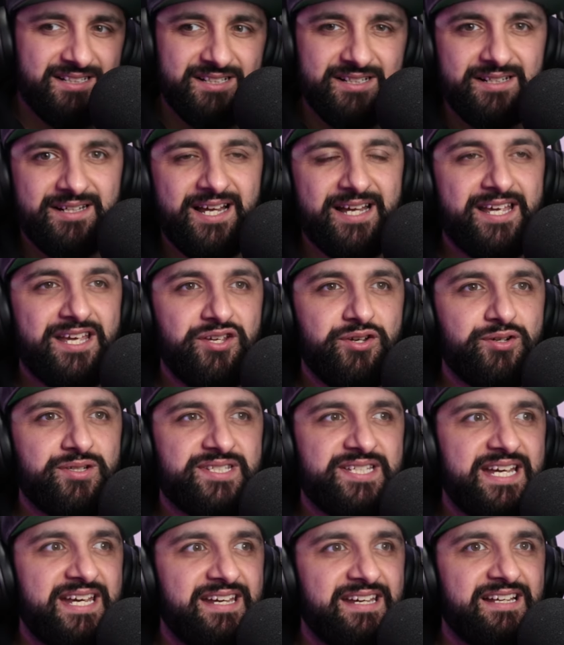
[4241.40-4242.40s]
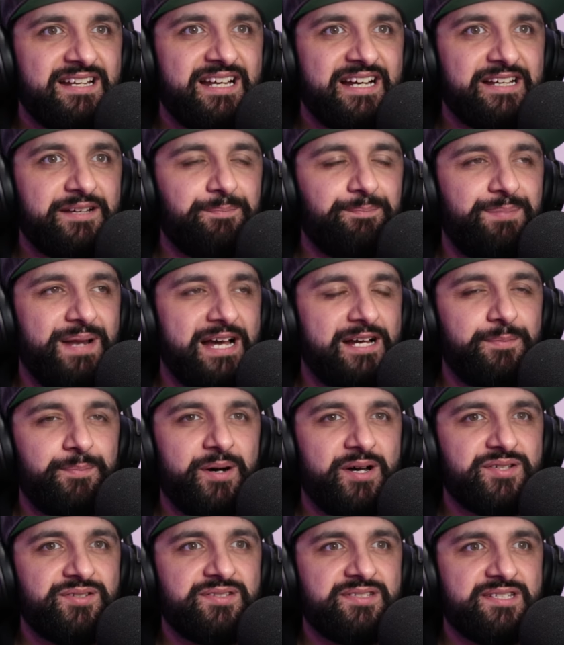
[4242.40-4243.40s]
like you're saying it like black
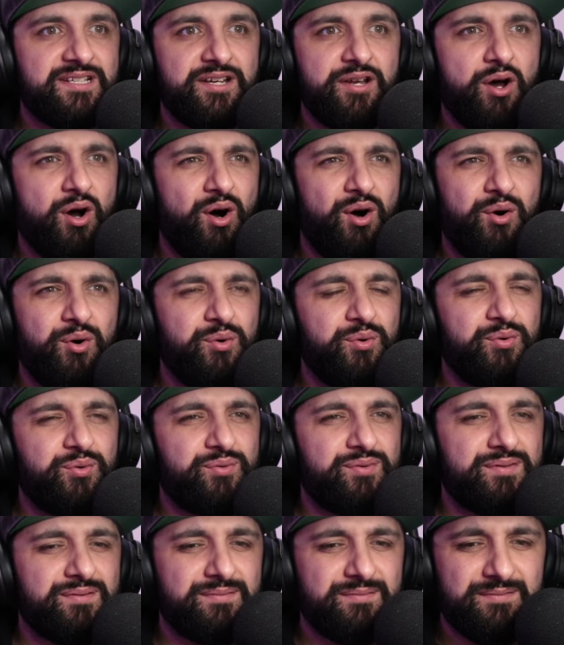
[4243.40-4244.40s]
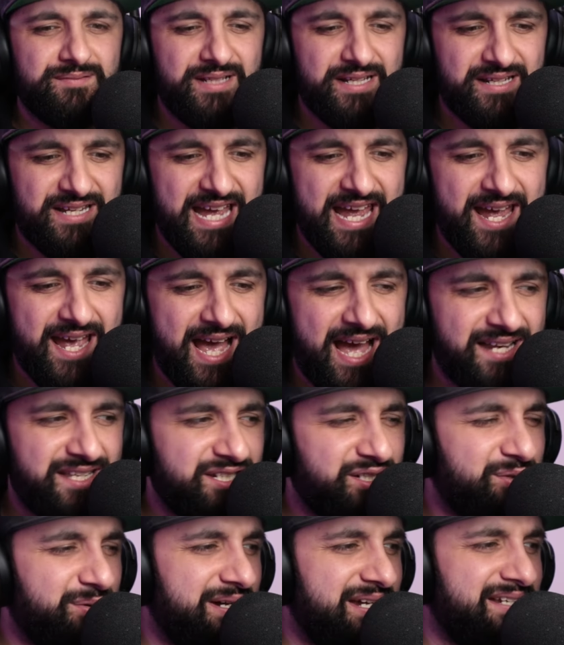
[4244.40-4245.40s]
bars is an old, like
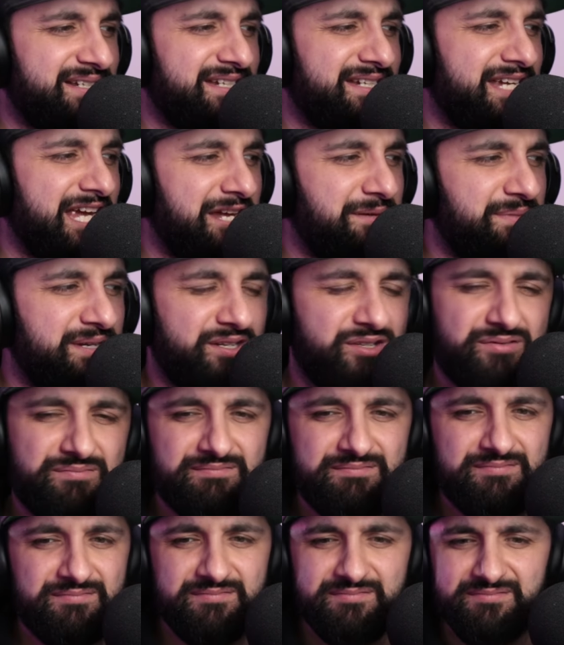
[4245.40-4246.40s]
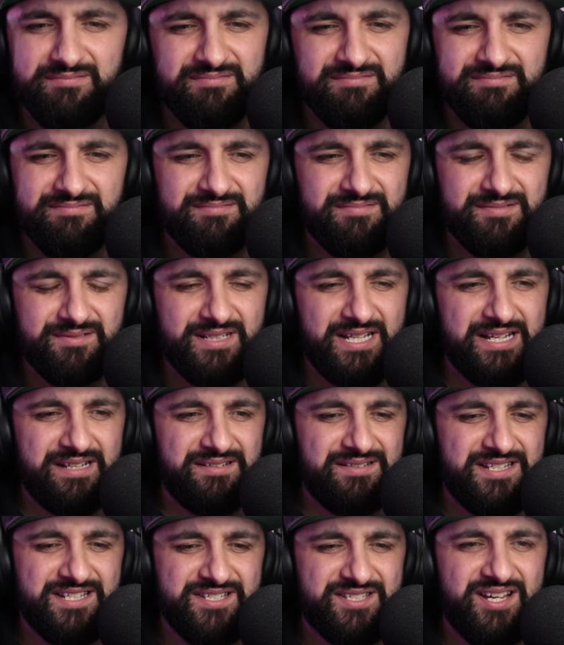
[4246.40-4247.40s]
antiquated gaming
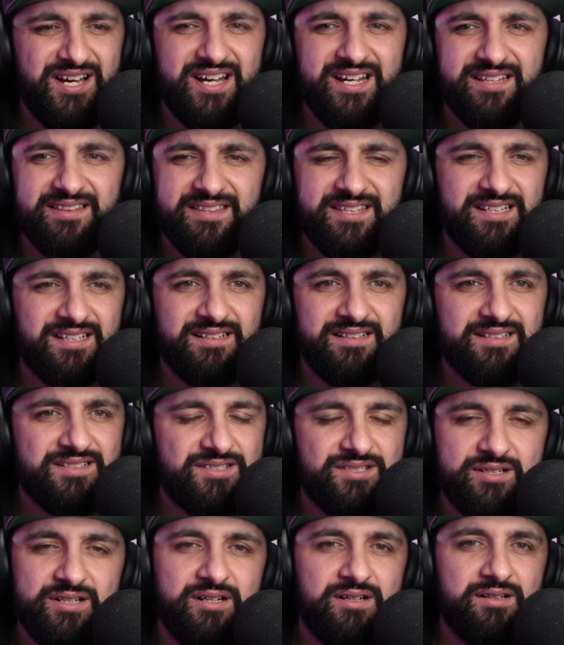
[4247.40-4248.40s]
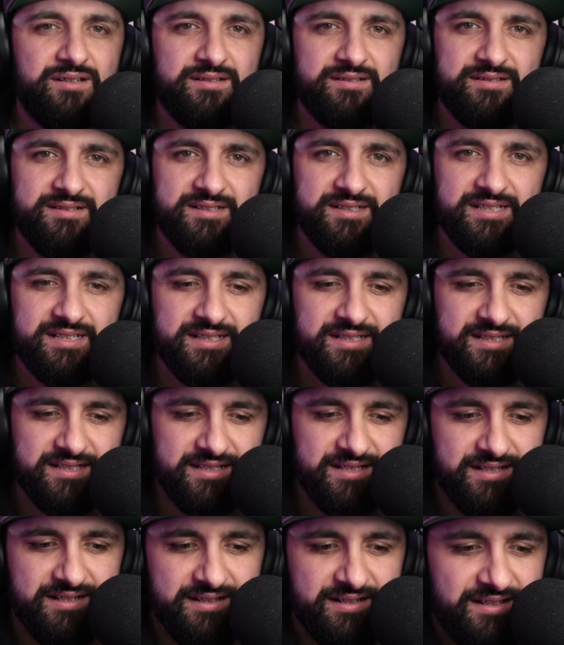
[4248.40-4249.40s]
like design thing. It's not.
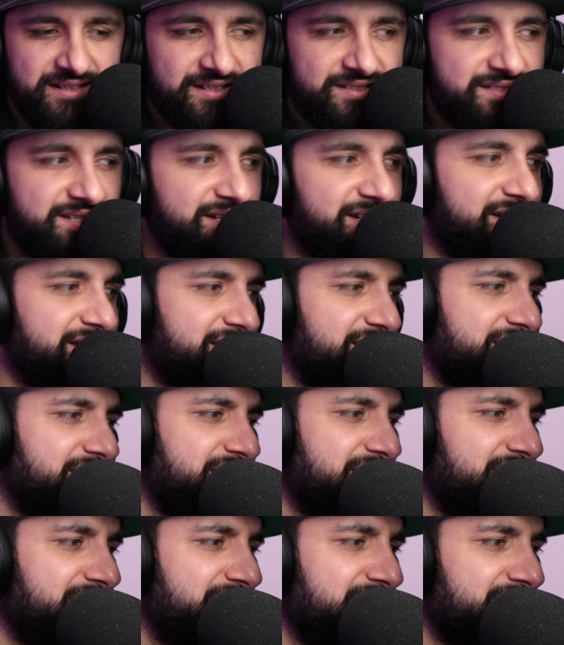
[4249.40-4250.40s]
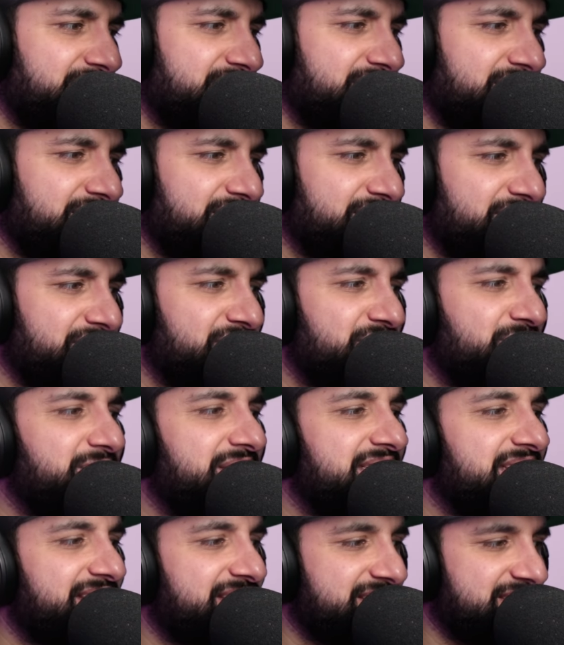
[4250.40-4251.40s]
It's a. It's a
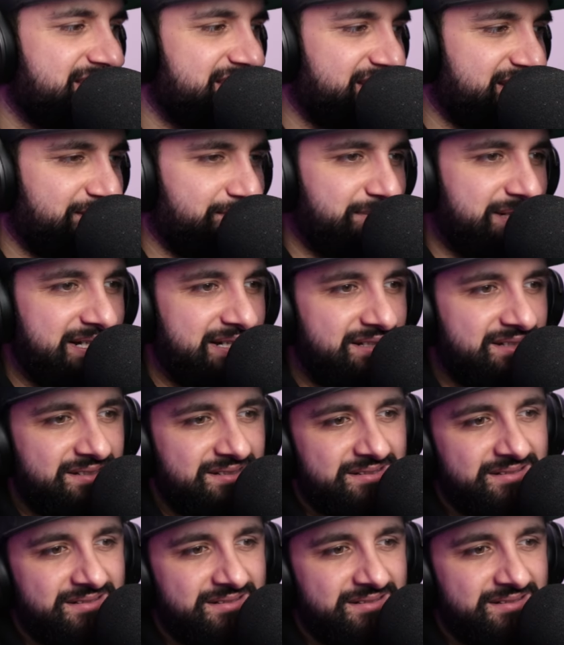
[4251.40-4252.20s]
unique thing, blood.